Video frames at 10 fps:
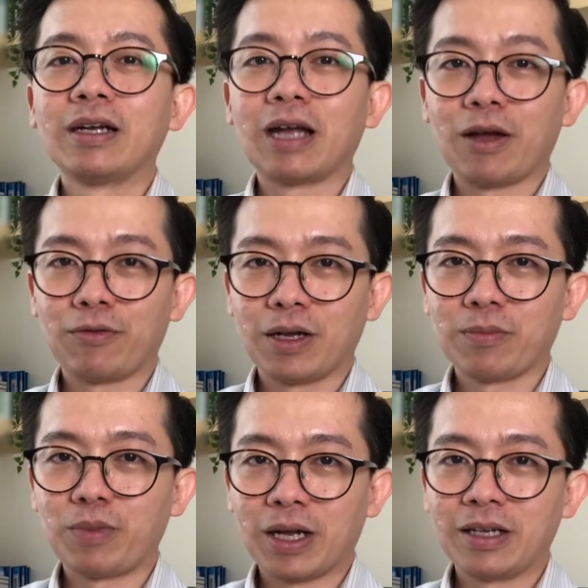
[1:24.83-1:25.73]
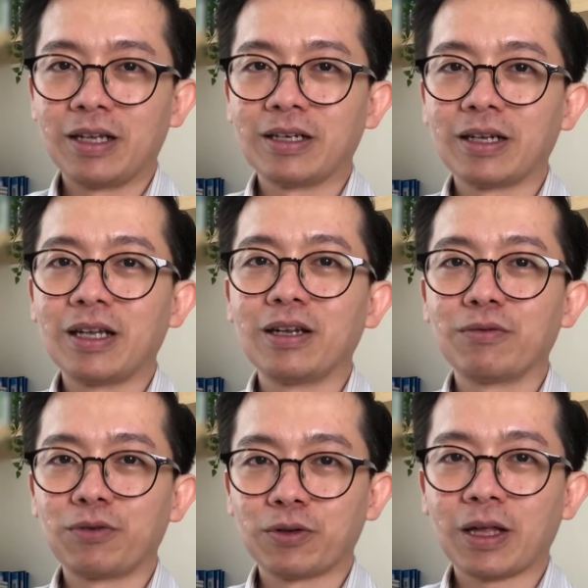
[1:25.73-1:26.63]
having bunion in the
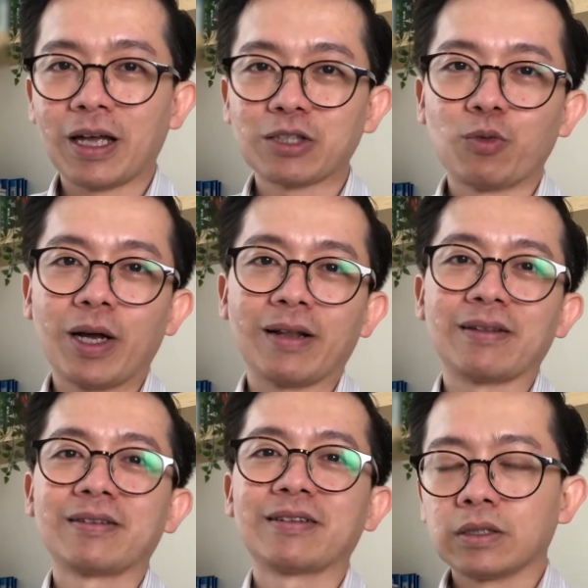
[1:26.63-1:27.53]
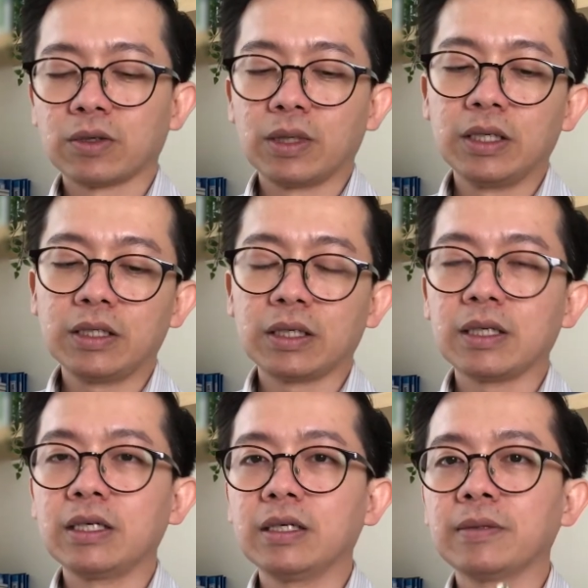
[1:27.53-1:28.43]
foot as well. So
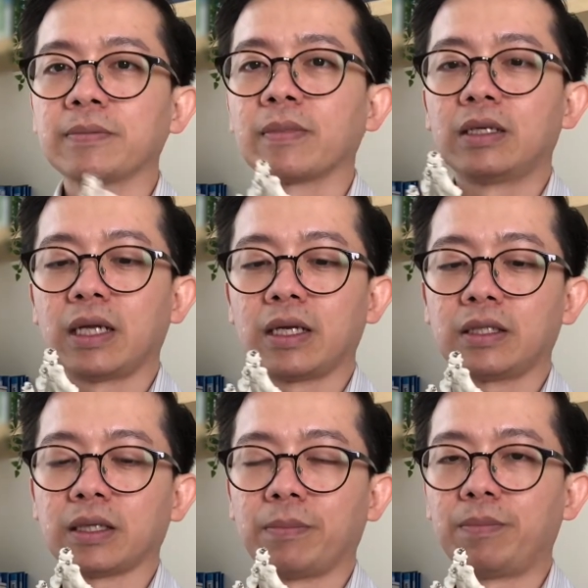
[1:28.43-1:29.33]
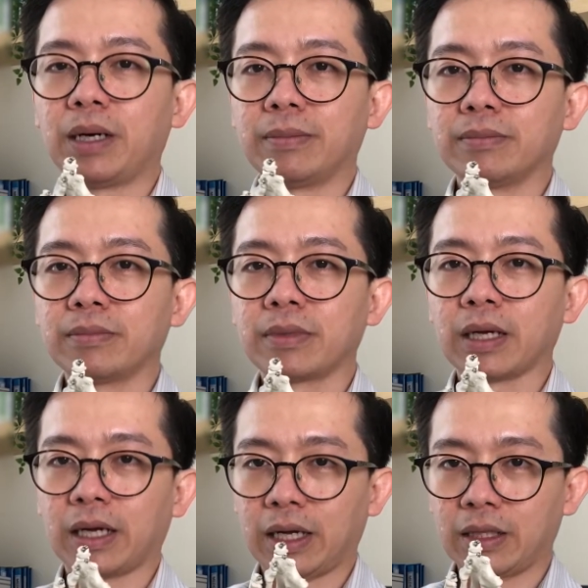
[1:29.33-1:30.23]
initially, there is a bump
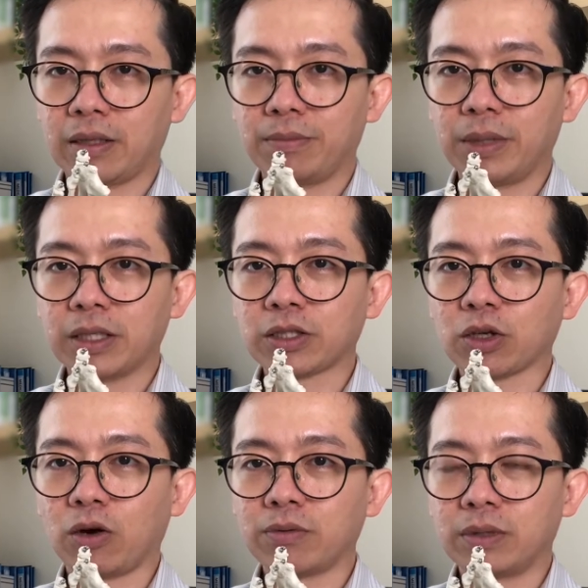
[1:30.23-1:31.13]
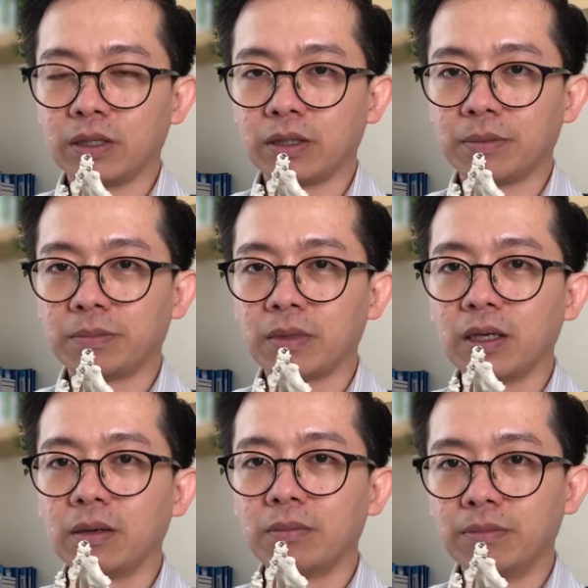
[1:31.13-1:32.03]
at the base of the
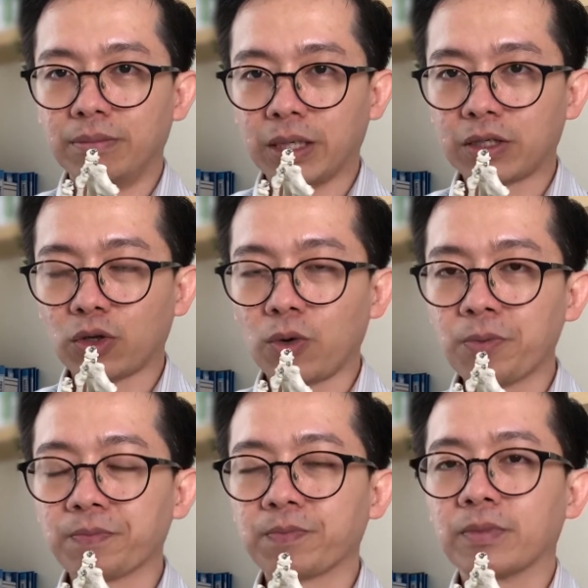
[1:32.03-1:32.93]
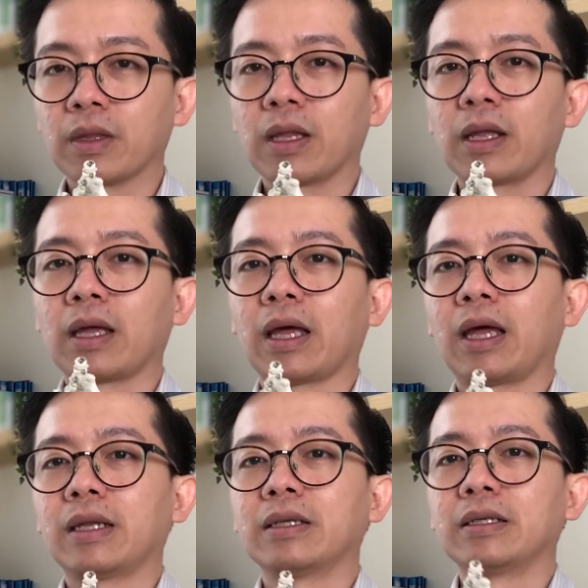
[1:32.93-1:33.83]
big toe,
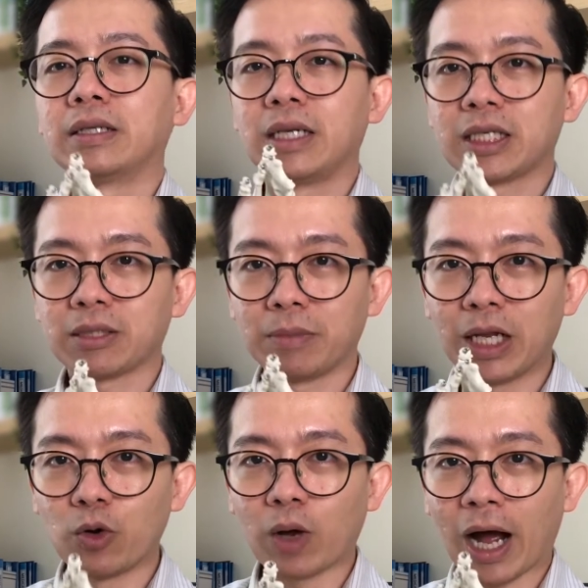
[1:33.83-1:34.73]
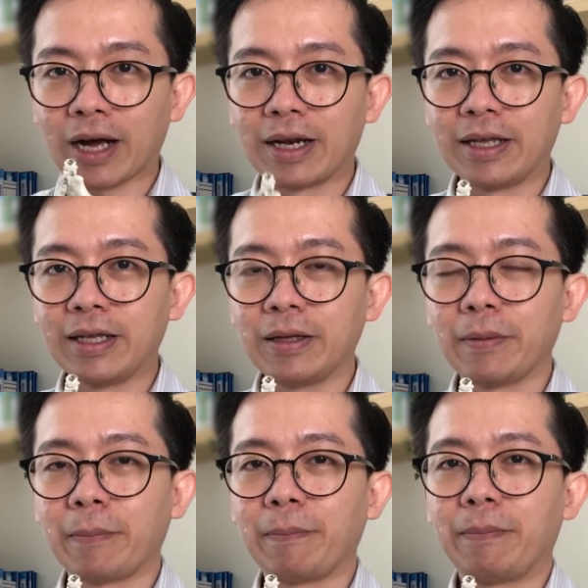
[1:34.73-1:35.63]
and this may look ugly,
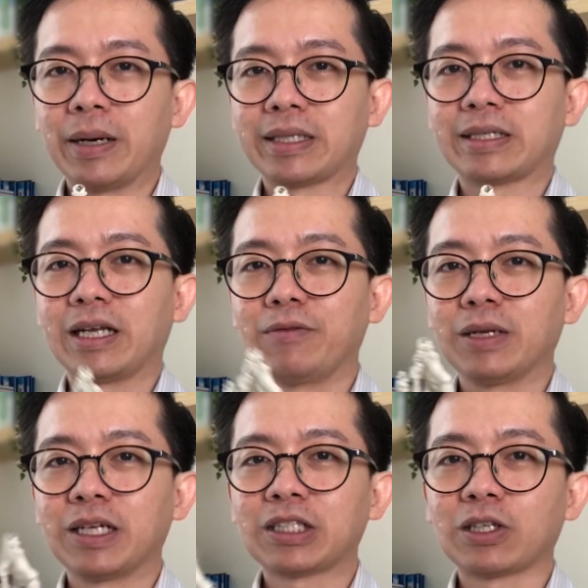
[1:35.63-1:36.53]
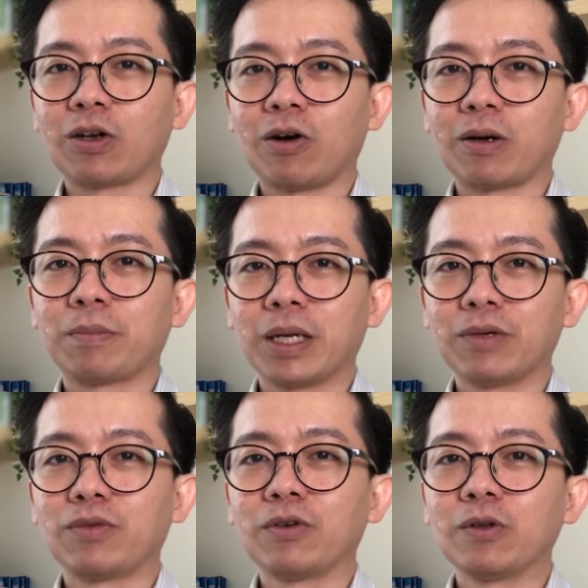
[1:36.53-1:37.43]
but if it is not
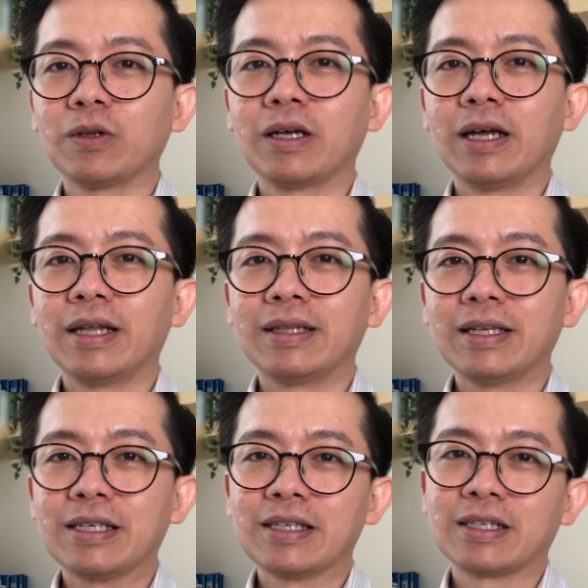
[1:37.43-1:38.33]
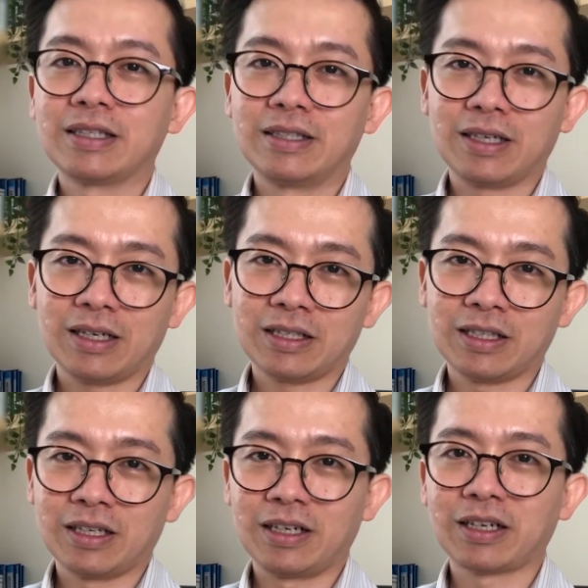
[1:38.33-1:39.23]
painful, this is just
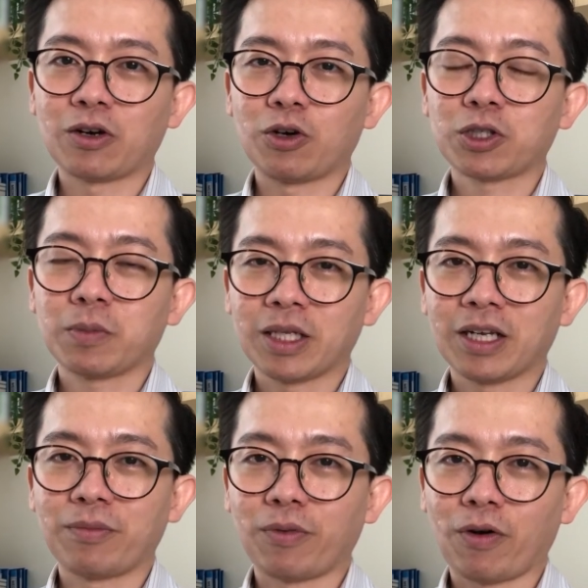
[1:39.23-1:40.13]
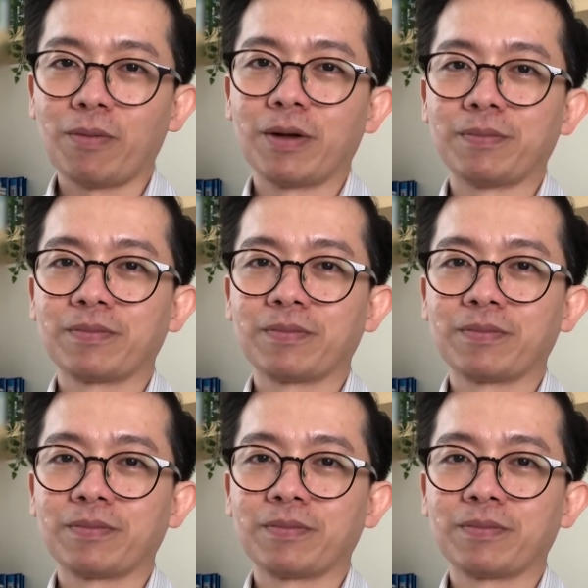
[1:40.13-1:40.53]
a cosmetic problem.